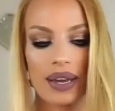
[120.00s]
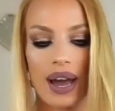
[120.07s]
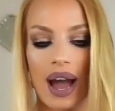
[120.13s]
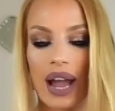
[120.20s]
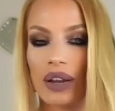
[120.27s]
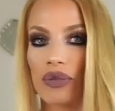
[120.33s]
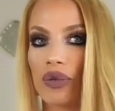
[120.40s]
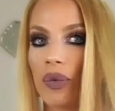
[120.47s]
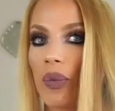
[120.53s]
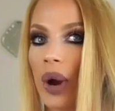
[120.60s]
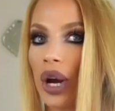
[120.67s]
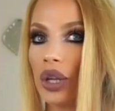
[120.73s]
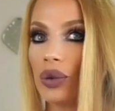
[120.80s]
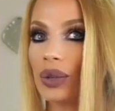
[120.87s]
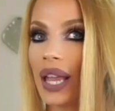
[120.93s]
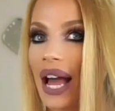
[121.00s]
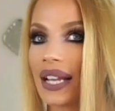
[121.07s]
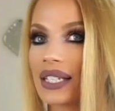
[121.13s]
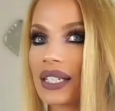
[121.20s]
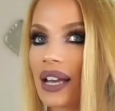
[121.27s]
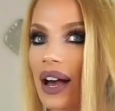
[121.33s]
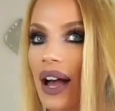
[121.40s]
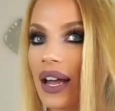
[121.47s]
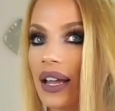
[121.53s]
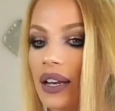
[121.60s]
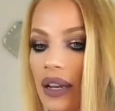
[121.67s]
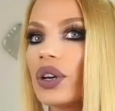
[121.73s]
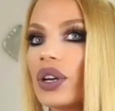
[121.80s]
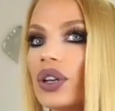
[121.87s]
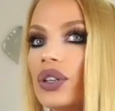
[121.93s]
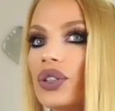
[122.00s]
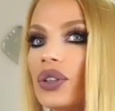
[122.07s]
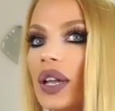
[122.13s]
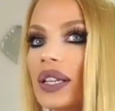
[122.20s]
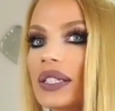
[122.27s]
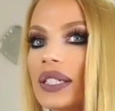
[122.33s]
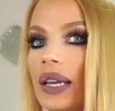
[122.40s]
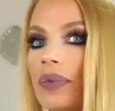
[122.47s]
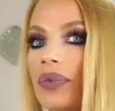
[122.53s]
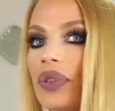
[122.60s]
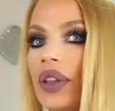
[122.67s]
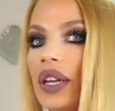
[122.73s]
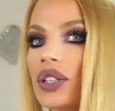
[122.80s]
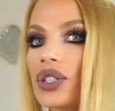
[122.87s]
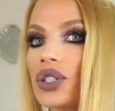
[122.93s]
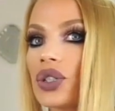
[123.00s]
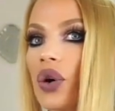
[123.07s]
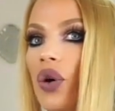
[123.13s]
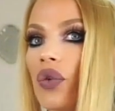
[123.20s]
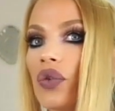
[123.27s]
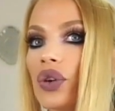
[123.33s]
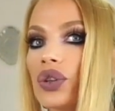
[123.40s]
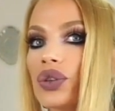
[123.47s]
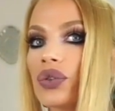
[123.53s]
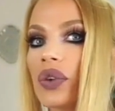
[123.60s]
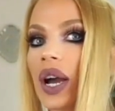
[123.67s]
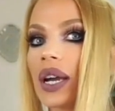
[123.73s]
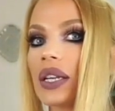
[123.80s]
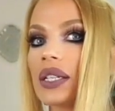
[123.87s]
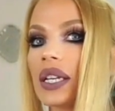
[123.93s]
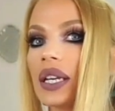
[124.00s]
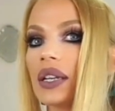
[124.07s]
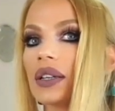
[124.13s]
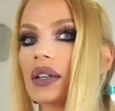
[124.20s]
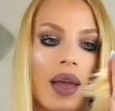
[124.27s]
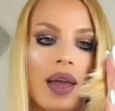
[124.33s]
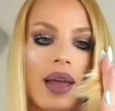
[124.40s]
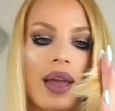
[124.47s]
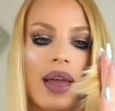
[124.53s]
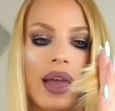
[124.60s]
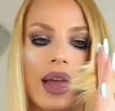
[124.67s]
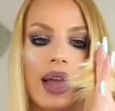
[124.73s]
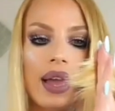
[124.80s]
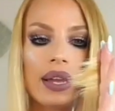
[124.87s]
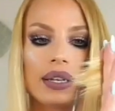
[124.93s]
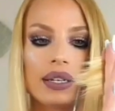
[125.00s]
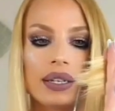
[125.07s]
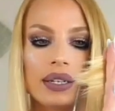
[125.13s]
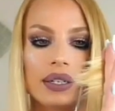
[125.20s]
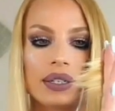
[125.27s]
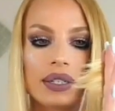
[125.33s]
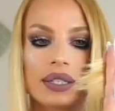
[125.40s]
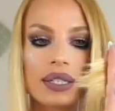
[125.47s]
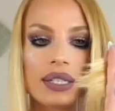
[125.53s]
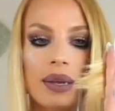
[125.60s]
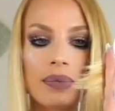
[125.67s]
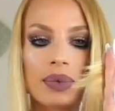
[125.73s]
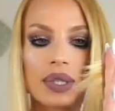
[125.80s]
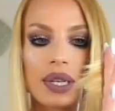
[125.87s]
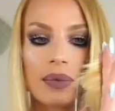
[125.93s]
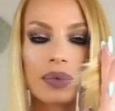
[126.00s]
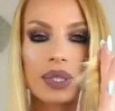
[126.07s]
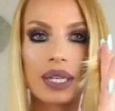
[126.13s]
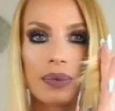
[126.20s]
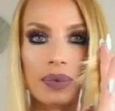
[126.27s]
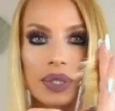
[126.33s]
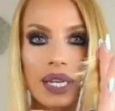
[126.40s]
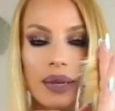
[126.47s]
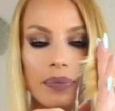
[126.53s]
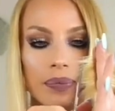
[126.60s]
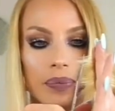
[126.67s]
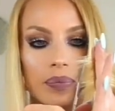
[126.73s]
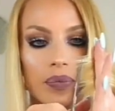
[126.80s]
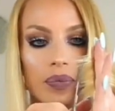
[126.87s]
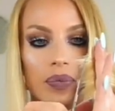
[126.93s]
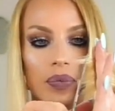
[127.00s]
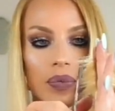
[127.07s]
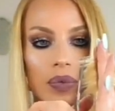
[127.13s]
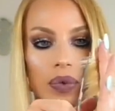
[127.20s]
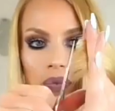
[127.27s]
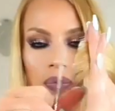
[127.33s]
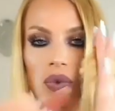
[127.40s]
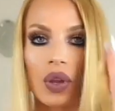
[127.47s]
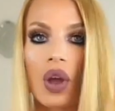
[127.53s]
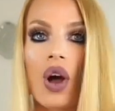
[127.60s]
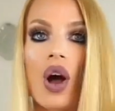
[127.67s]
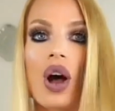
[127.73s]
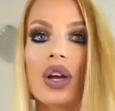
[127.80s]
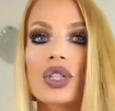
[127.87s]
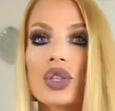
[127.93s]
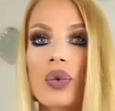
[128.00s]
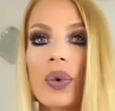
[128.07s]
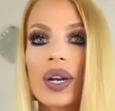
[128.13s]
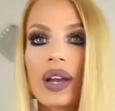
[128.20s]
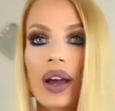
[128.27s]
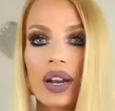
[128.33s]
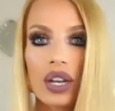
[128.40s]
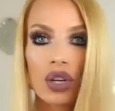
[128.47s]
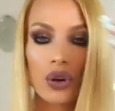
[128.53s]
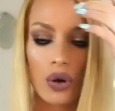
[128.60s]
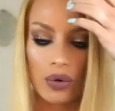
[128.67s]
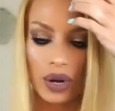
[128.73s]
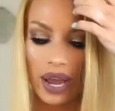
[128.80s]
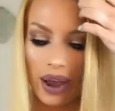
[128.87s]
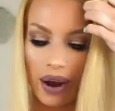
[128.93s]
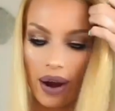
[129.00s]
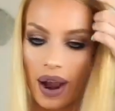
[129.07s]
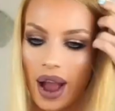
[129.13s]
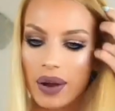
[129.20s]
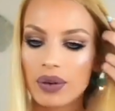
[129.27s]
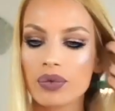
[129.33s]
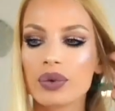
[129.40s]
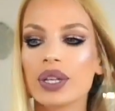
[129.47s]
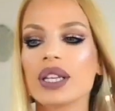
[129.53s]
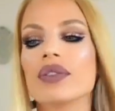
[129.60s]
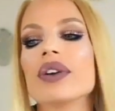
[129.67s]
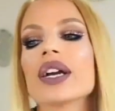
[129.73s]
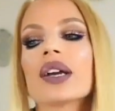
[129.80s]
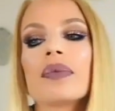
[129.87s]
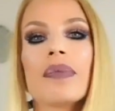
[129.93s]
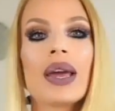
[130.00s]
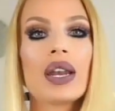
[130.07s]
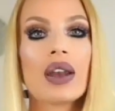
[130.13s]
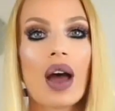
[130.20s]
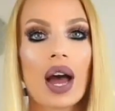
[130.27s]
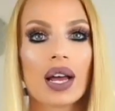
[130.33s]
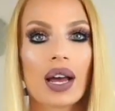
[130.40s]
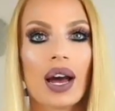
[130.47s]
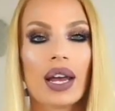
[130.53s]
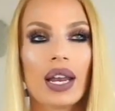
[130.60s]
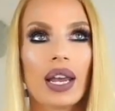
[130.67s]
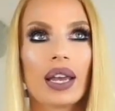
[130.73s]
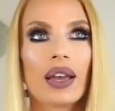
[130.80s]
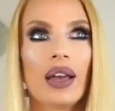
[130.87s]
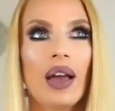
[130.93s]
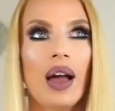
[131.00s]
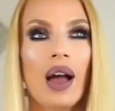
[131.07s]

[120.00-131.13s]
guide from where you last cut. You're gonna do that same thing, just over direct it and snip, snip, snip, snip. Also, when cutting your own hair, I would really recommend not cutting